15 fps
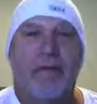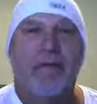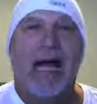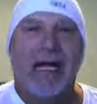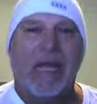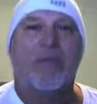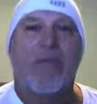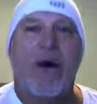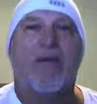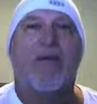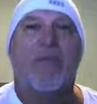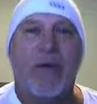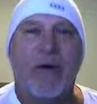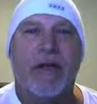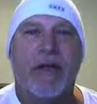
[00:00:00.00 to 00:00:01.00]
That's why
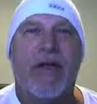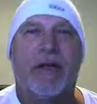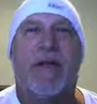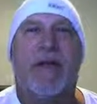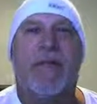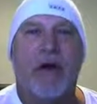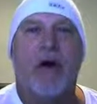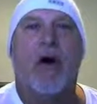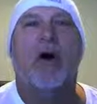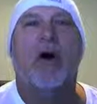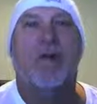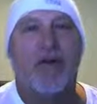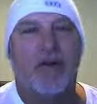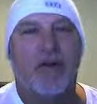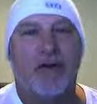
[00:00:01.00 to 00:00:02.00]
they're putting up the
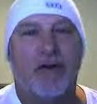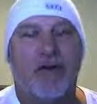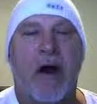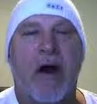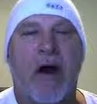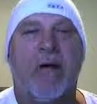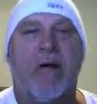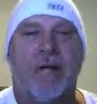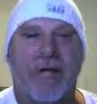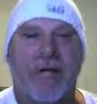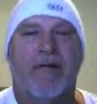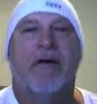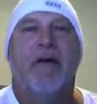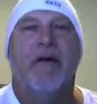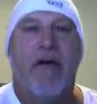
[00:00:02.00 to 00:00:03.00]
Arch of
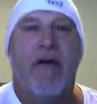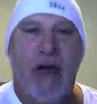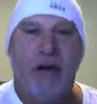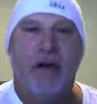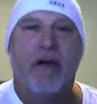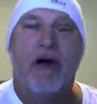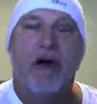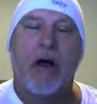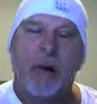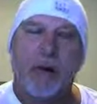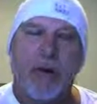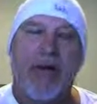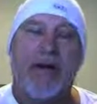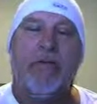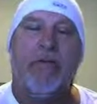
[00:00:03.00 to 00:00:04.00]
Triumph and coloring